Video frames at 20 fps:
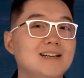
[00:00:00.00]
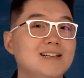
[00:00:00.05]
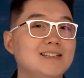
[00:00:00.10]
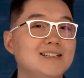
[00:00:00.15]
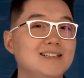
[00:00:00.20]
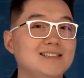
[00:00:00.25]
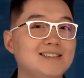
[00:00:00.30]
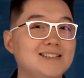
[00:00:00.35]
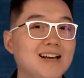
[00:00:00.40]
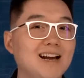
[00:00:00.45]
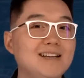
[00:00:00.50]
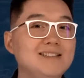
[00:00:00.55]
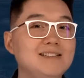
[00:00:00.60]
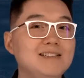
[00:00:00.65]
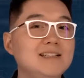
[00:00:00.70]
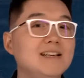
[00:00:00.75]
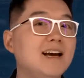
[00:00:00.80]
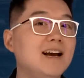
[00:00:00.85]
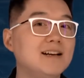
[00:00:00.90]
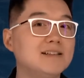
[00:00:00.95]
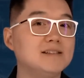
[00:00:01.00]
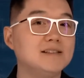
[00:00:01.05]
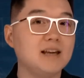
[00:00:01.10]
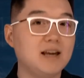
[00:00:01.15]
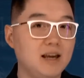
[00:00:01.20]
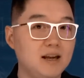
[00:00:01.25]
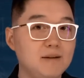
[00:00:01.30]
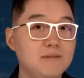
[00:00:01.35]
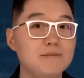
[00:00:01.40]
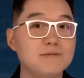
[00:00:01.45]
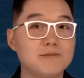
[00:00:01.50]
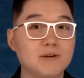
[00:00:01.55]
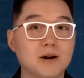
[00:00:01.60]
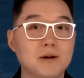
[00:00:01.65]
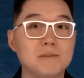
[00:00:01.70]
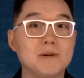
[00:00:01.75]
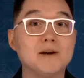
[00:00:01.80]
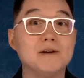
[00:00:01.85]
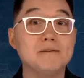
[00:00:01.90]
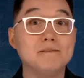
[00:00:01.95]
The 19x came
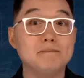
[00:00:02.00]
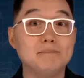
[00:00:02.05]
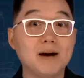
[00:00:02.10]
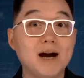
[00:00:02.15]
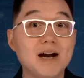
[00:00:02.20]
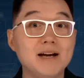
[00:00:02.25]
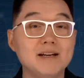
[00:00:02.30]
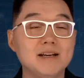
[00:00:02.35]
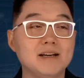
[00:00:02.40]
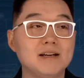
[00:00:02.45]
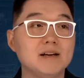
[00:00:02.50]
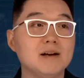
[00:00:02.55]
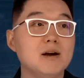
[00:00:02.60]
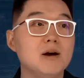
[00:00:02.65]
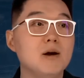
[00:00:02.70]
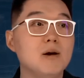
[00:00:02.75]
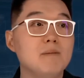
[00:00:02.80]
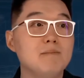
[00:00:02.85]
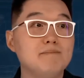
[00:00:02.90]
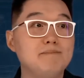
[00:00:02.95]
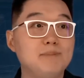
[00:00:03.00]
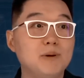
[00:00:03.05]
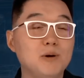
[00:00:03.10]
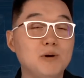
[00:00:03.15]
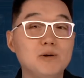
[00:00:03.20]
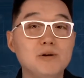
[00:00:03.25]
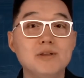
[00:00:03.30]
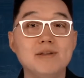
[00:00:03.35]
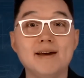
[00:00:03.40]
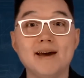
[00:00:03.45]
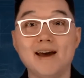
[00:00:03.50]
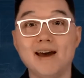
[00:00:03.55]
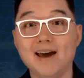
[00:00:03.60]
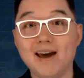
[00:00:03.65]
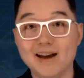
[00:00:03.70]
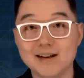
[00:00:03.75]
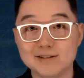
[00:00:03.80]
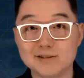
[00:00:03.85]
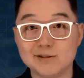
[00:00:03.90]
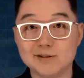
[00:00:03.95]
from combining both
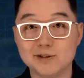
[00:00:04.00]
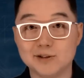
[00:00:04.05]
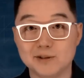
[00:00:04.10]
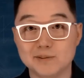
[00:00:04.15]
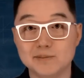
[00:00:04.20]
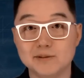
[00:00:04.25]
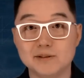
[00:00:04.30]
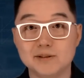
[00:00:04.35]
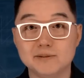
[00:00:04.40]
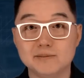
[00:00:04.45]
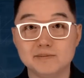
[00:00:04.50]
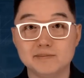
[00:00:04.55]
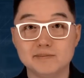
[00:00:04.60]
x terms.